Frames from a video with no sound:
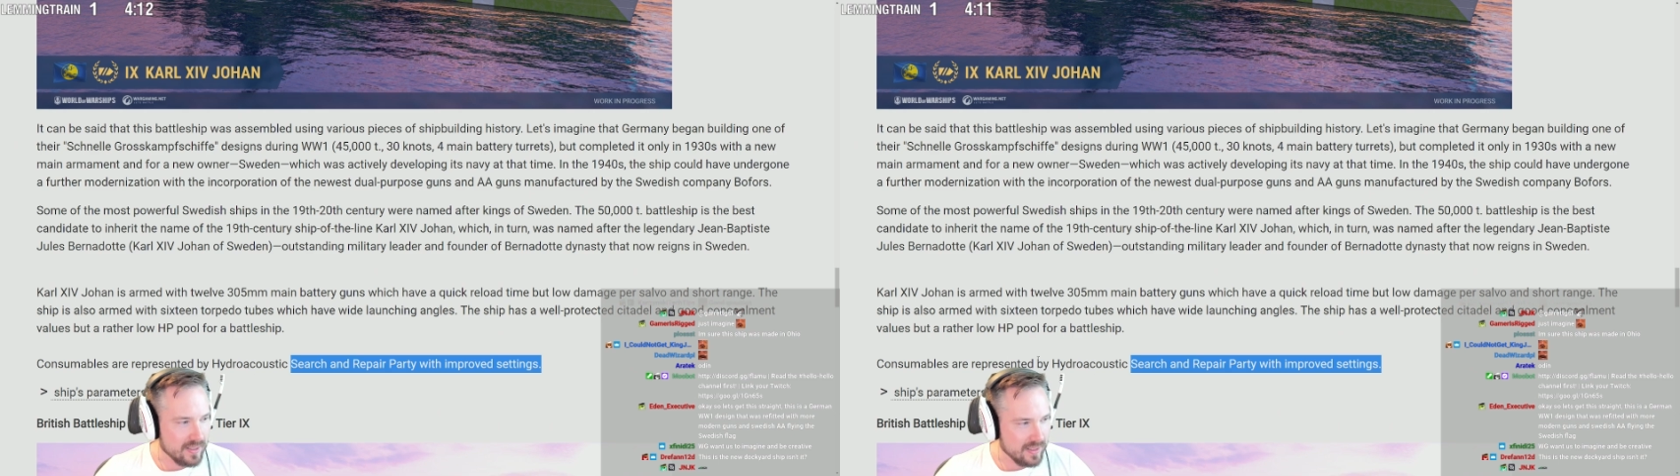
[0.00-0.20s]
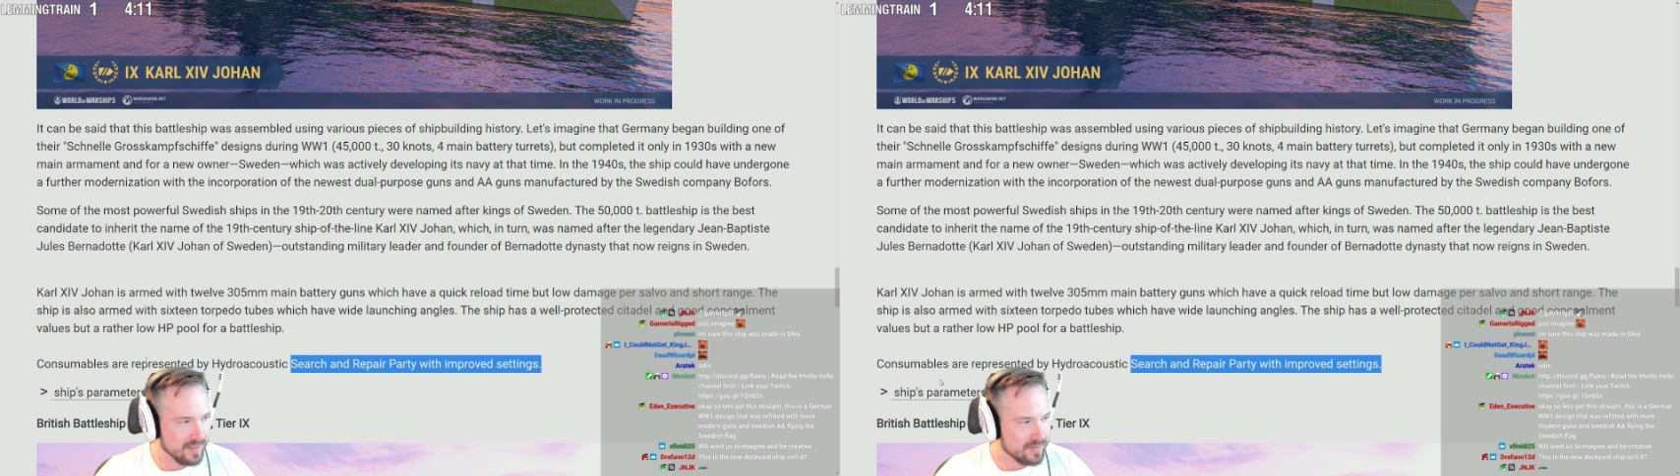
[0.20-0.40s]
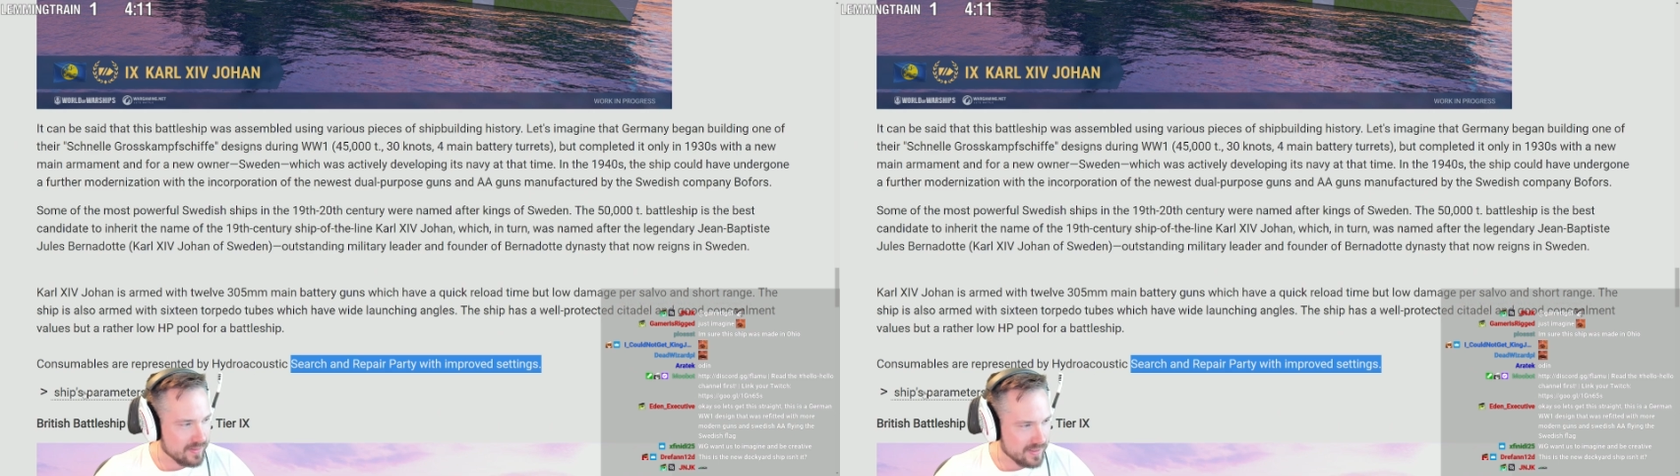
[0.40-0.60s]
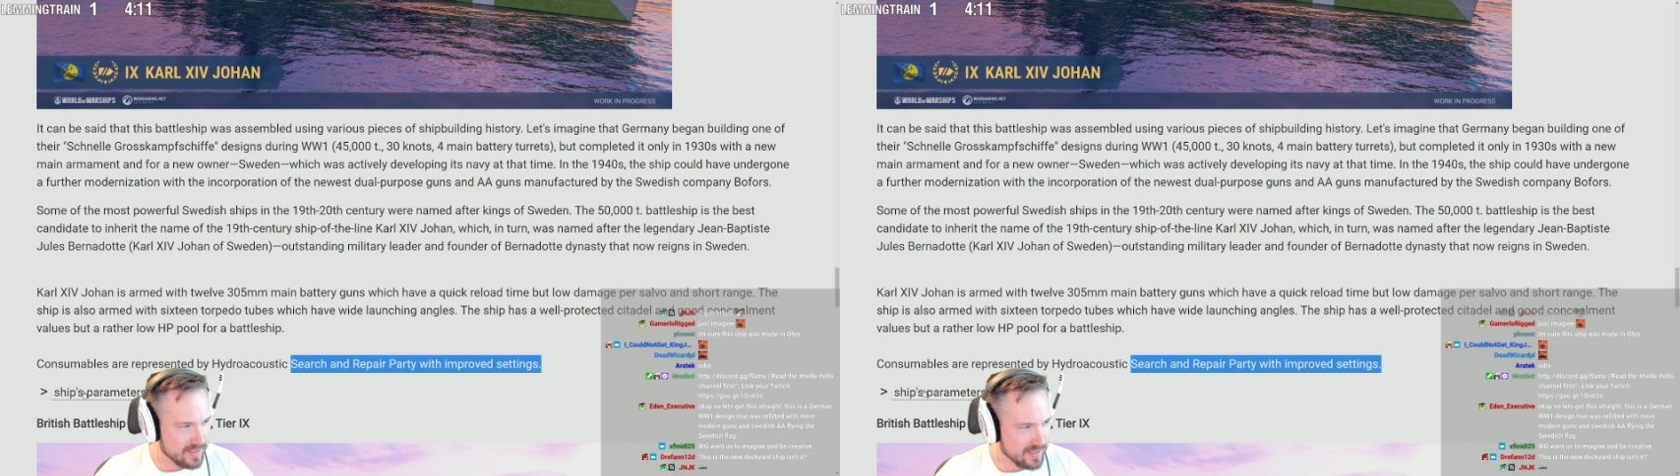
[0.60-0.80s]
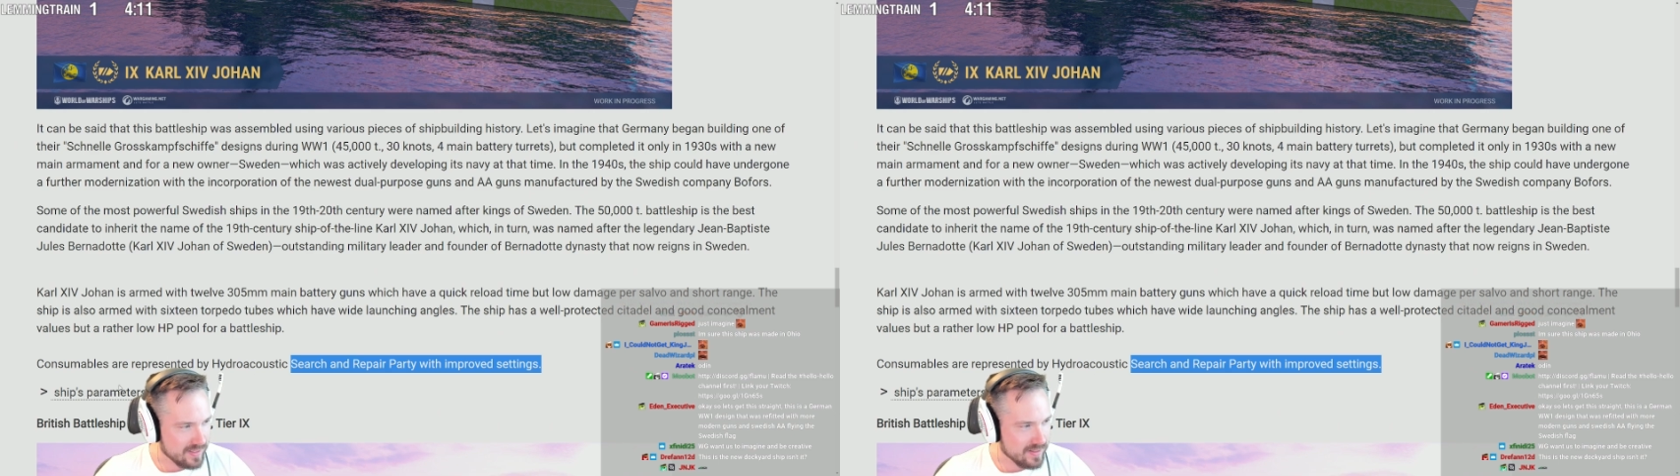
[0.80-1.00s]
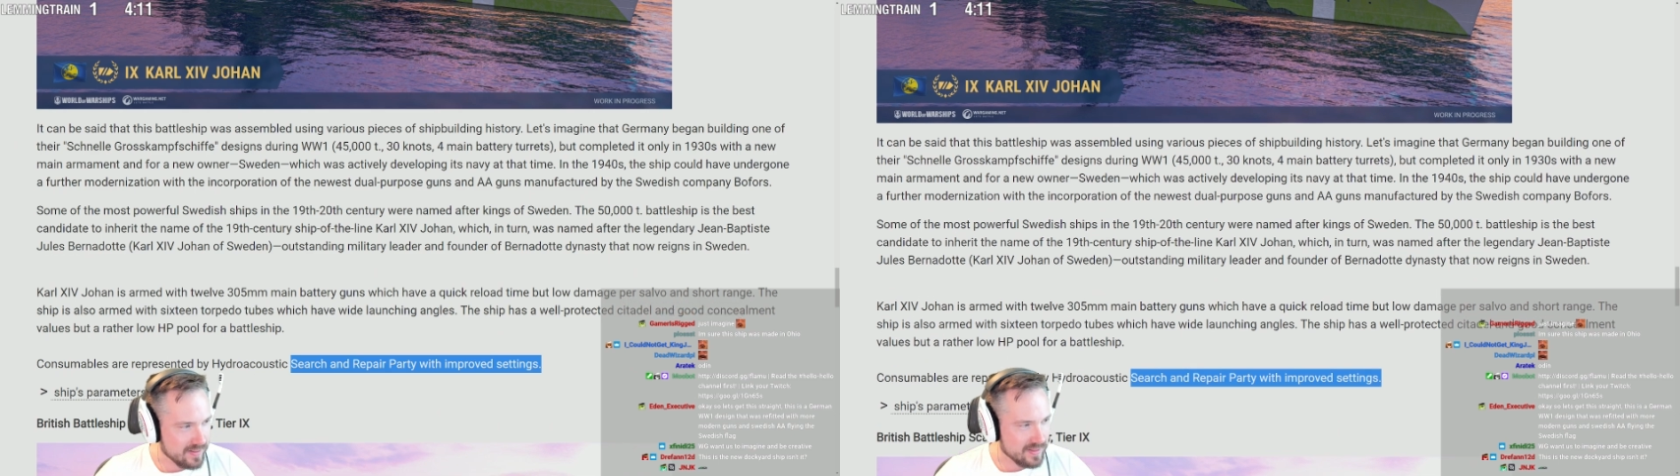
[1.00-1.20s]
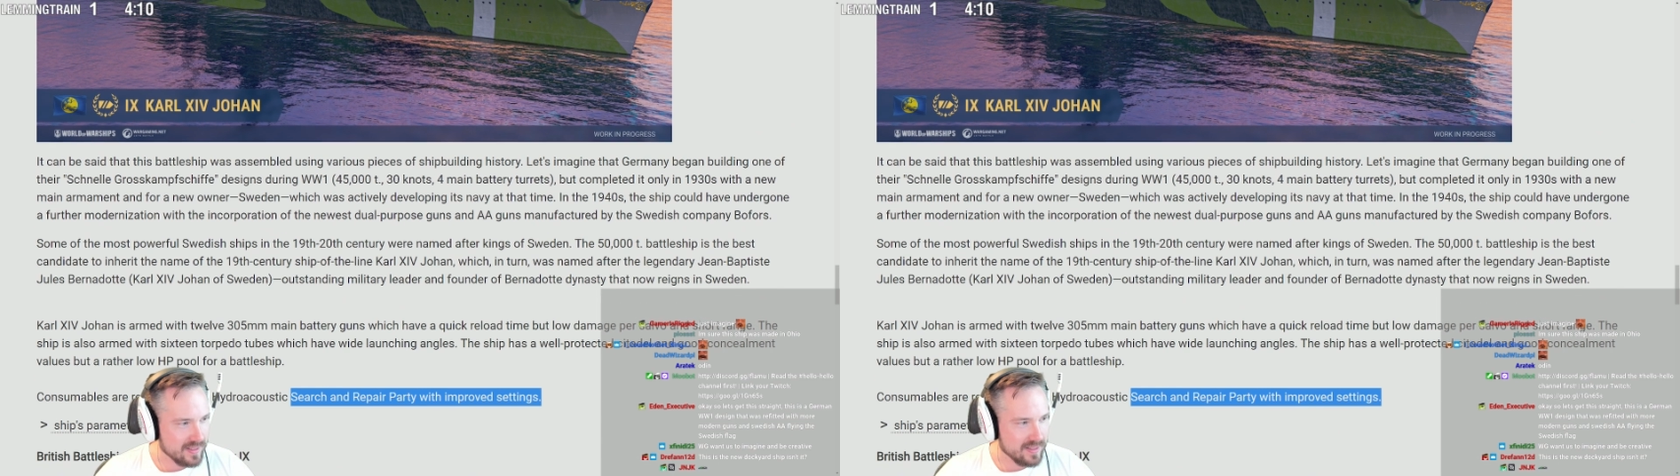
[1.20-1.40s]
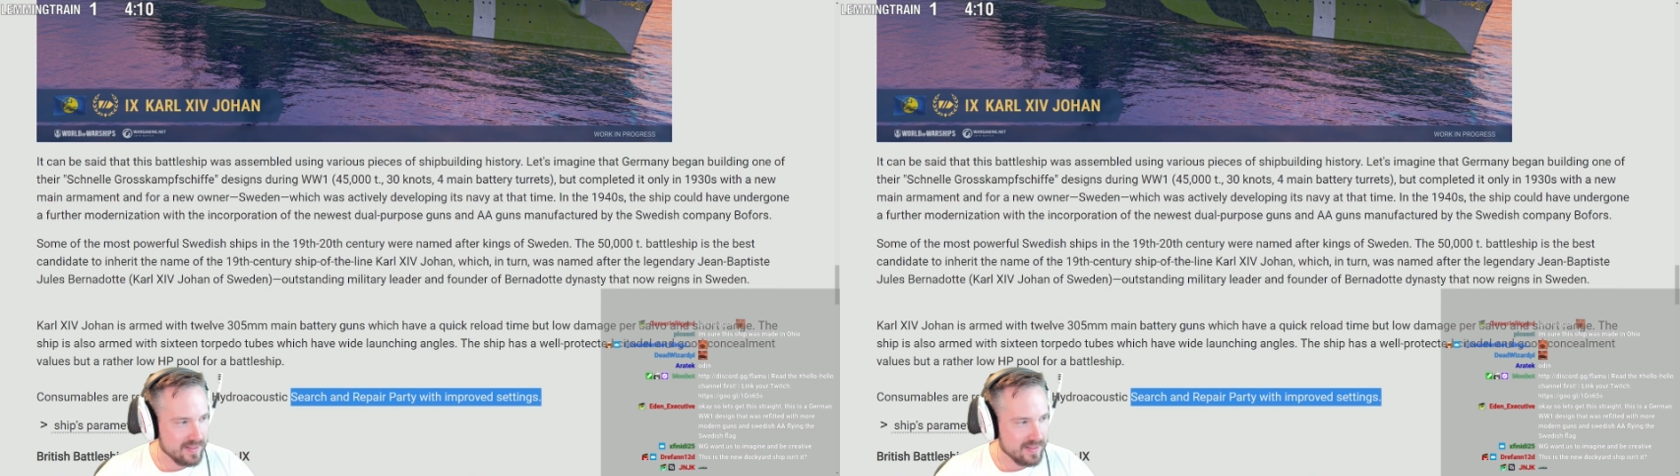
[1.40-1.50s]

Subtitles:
Interesting. Okay.